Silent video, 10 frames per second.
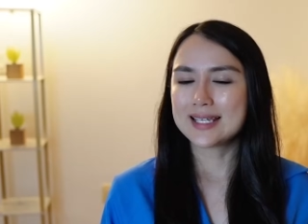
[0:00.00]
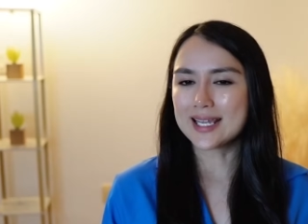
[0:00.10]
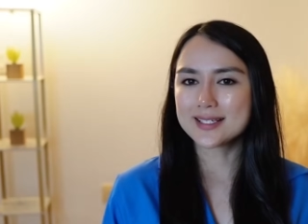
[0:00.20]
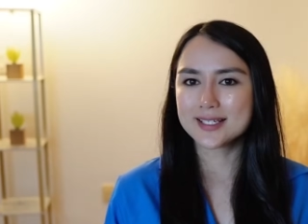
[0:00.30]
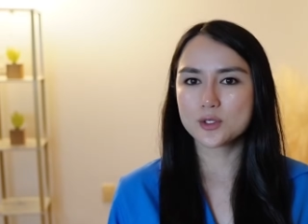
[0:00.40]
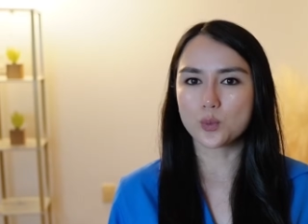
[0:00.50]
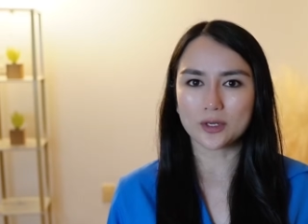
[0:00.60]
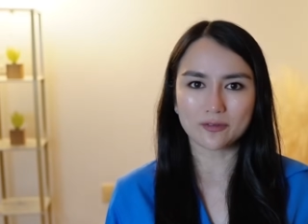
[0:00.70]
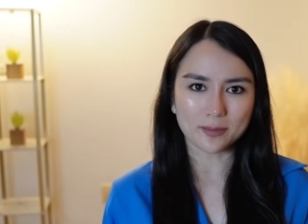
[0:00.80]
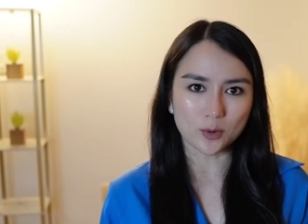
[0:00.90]
Next is one
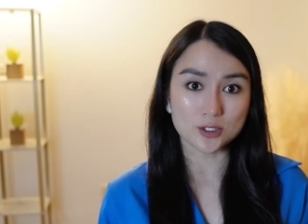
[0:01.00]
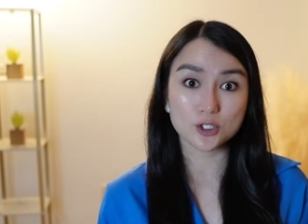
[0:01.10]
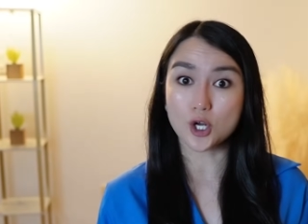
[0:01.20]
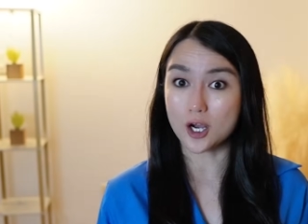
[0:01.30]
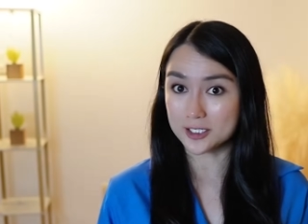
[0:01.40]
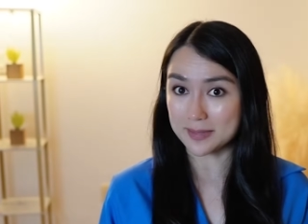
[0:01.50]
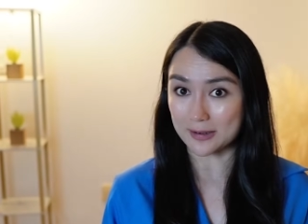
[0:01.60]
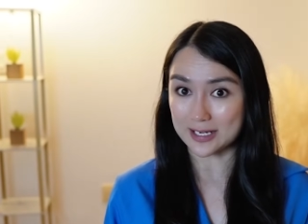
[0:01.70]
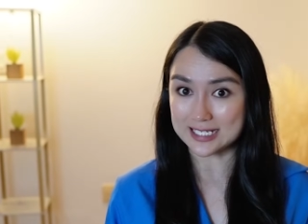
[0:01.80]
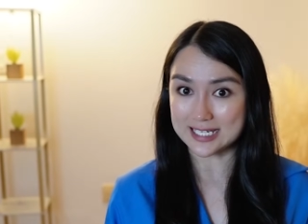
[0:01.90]
of the most talked
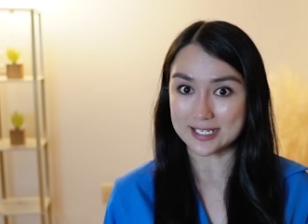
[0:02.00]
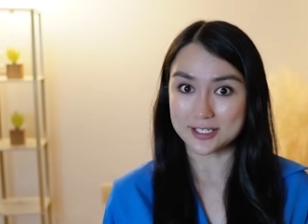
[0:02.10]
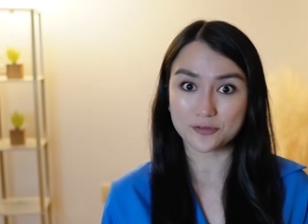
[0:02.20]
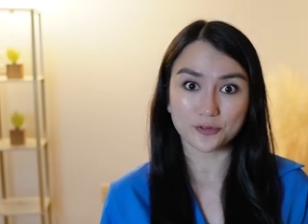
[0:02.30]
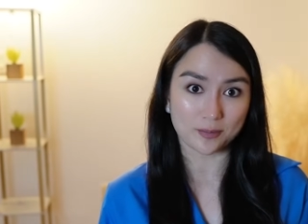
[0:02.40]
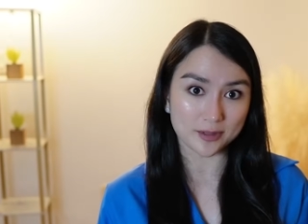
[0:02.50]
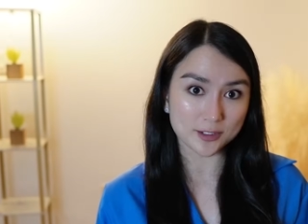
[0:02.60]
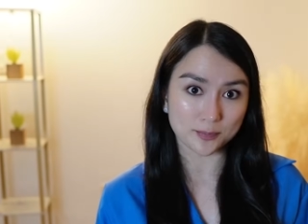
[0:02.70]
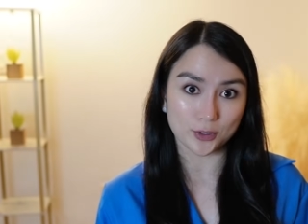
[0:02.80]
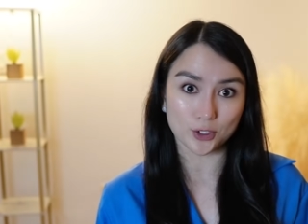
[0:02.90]
about ideas from
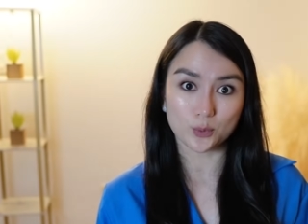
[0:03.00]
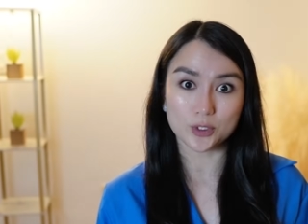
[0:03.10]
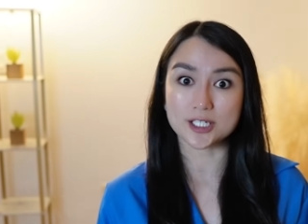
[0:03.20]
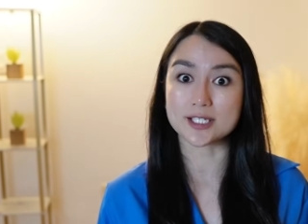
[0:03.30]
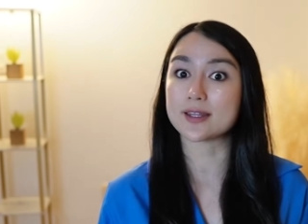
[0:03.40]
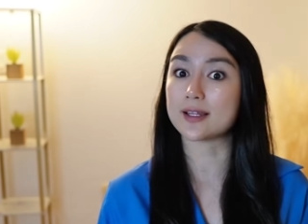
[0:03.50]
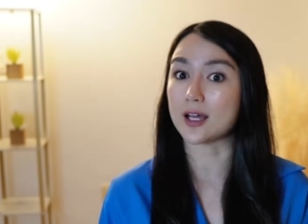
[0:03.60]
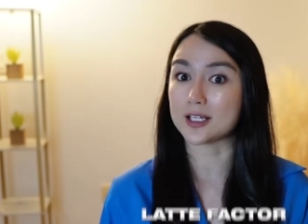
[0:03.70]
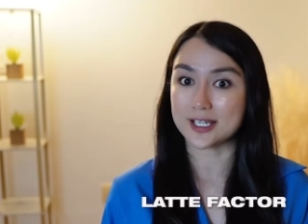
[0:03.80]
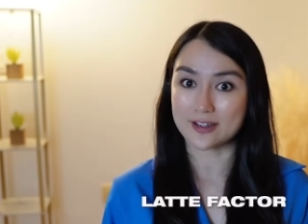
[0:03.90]
this book, which is the
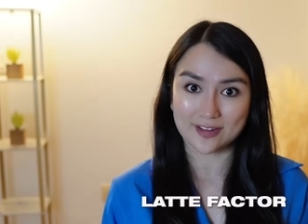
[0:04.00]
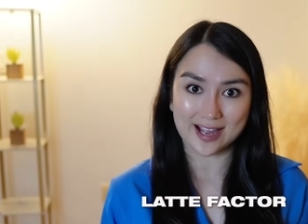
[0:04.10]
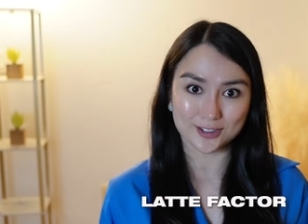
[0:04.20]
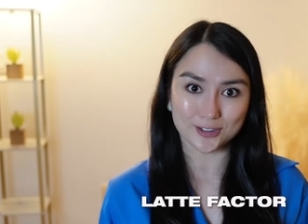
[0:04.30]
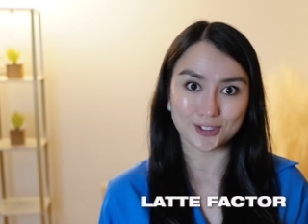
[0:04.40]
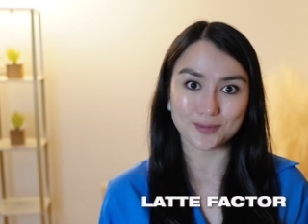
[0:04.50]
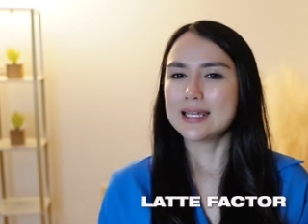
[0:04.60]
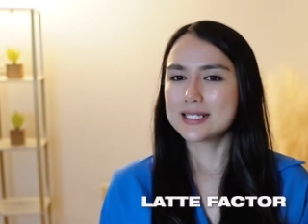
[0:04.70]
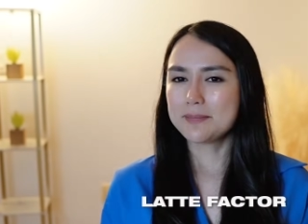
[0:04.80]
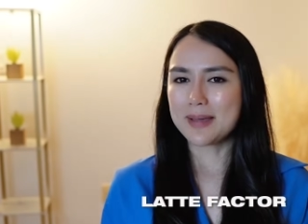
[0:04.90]
latte factor.
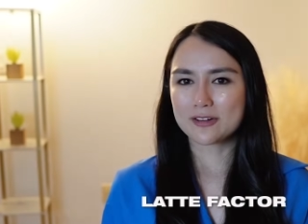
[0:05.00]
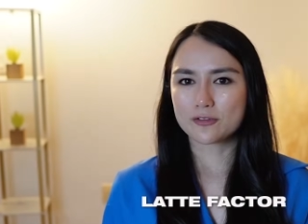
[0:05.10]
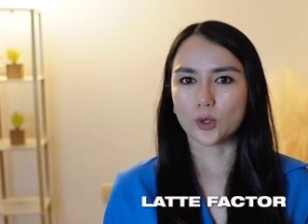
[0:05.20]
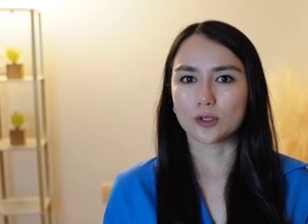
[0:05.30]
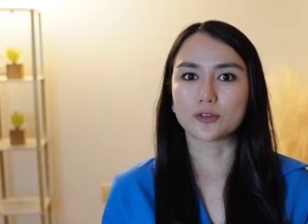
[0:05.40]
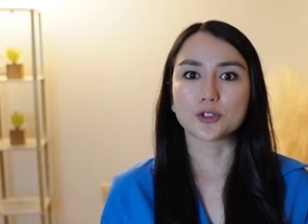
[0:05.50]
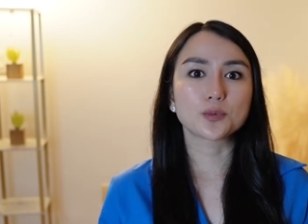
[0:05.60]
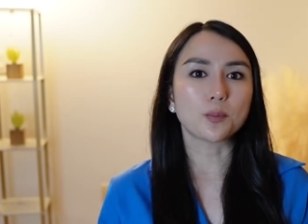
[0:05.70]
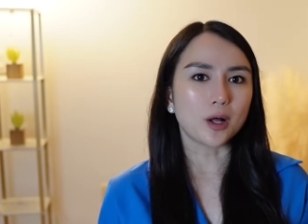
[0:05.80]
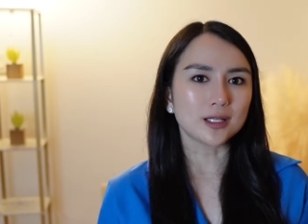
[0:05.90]
It's a metaphor for
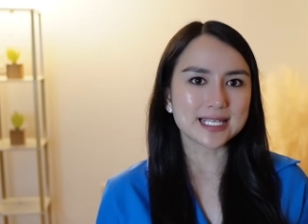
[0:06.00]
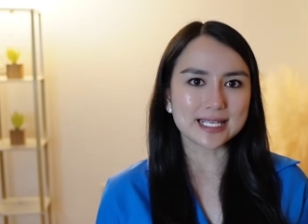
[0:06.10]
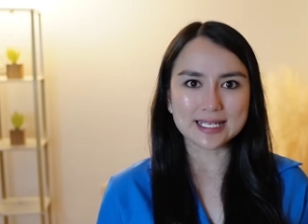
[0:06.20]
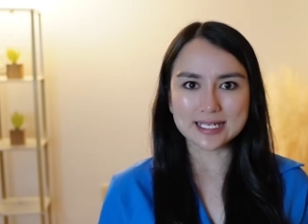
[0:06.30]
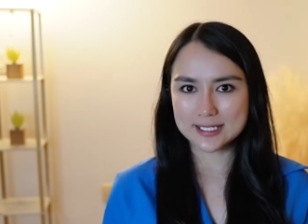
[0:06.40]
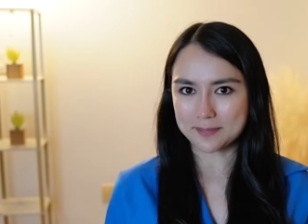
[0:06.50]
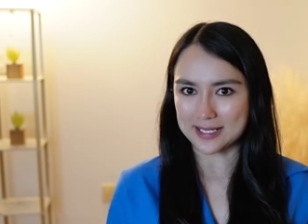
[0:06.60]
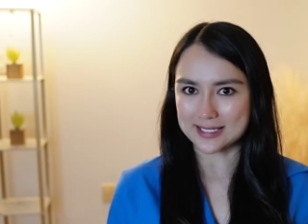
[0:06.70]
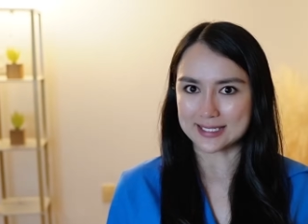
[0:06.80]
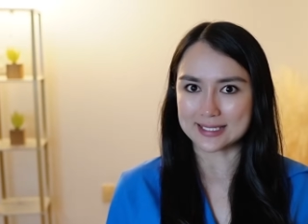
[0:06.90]
small daily
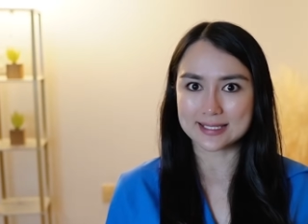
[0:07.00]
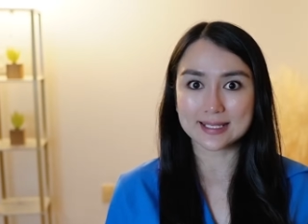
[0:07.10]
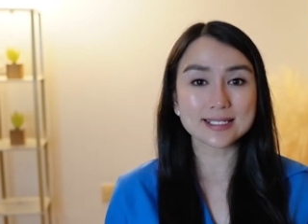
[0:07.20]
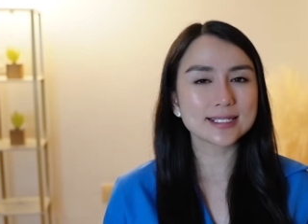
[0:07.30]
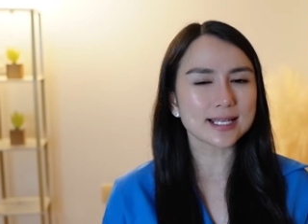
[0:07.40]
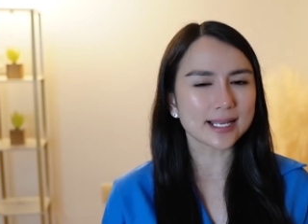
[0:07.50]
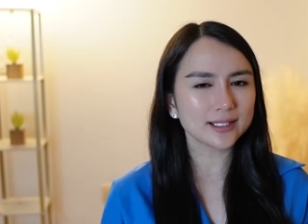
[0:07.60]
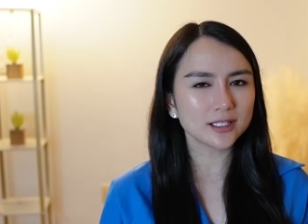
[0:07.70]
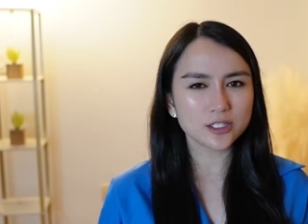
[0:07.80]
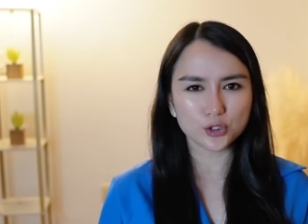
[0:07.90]
expenses that
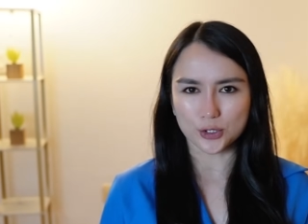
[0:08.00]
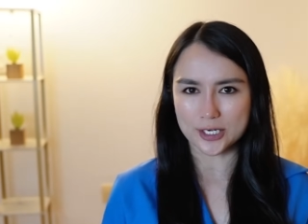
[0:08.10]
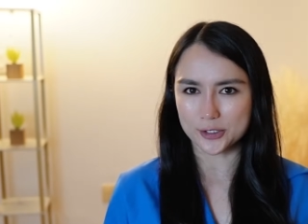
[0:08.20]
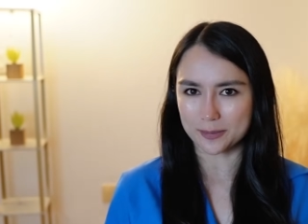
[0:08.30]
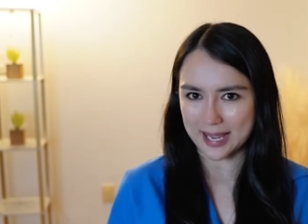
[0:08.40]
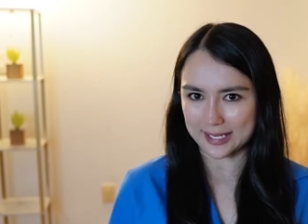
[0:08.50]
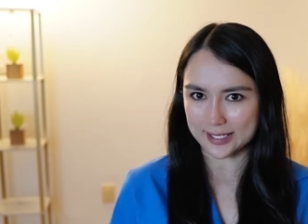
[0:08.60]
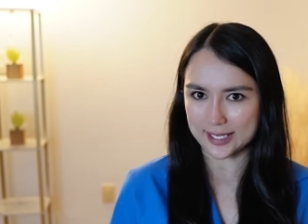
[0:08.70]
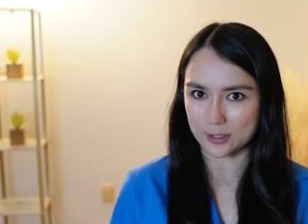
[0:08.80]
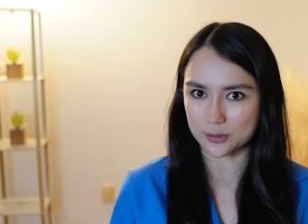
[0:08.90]
silently drain your bank
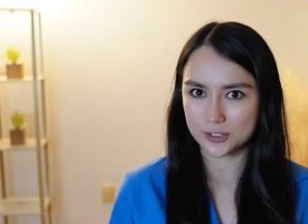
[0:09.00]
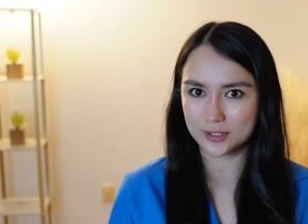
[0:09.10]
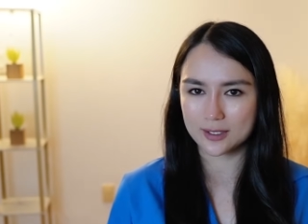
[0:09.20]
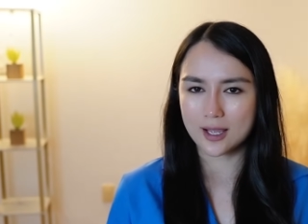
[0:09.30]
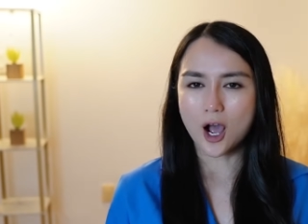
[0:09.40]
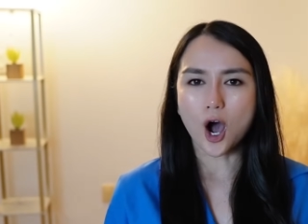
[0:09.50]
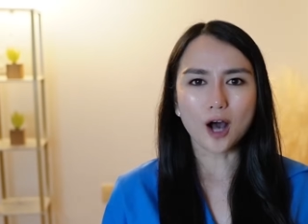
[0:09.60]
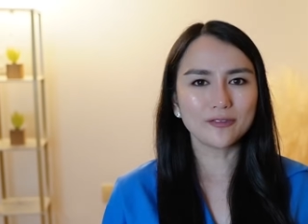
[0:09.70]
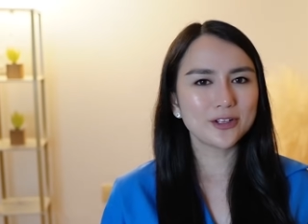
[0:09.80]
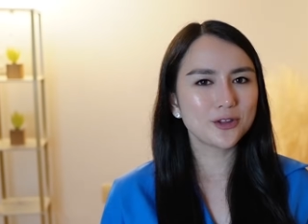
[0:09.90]
account,
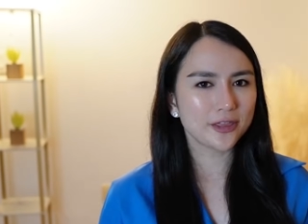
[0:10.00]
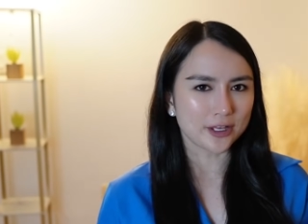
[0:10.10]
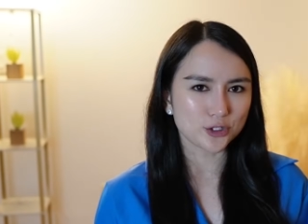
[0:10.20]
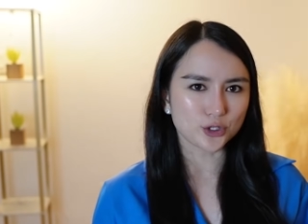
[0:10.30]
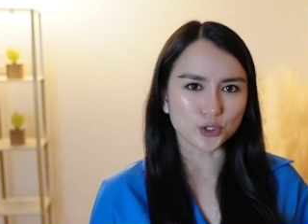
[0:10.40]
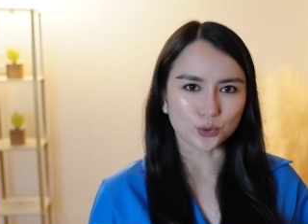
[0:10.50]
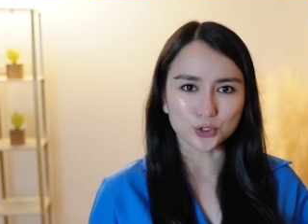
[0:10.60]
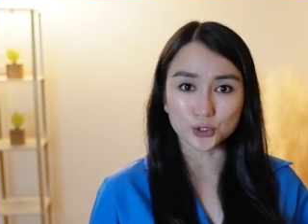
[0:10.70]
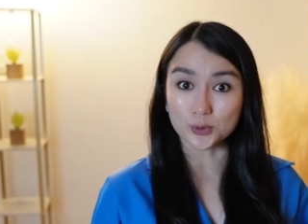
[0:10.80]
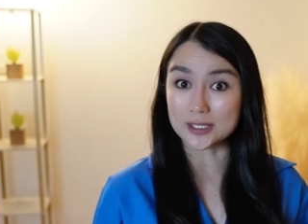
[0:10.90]
often on things you don't
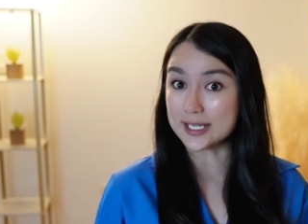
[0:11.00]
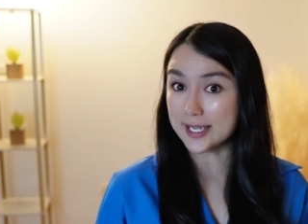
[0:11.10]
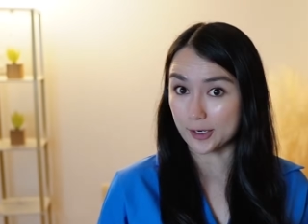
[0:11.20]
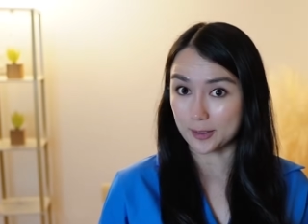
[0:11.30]
truly care